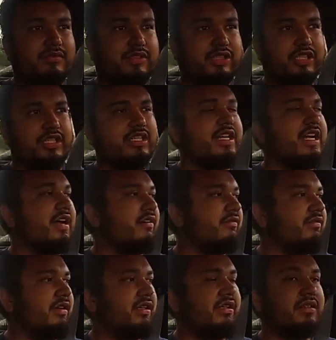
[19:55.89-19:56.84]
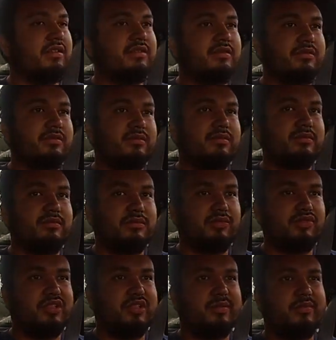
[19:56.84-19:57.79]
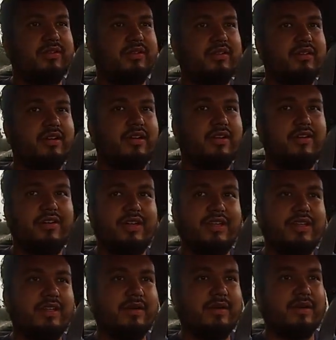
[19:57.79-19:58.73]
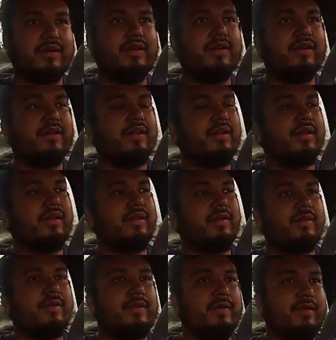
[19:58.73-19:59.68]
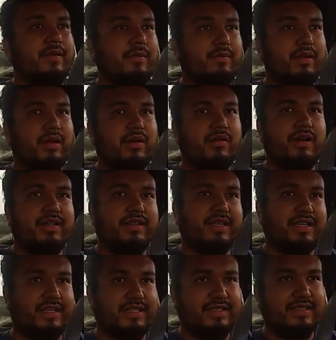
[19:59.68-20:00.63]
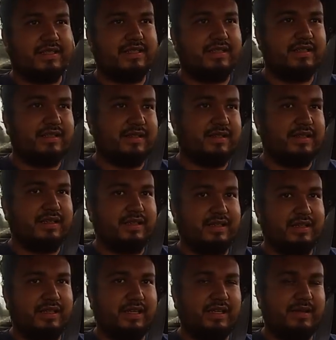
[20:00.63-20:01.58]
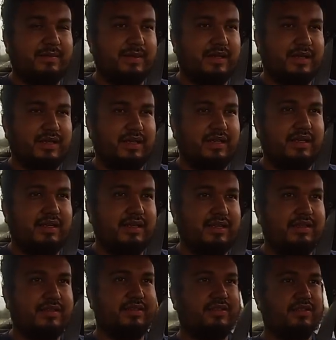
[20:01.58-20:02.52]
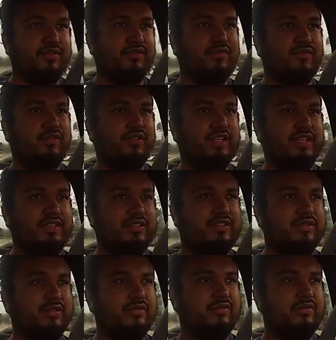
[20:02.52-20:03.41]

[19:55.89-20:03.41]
Shindaiwa trimmer. Oh, and the blower, I think, is a EB242,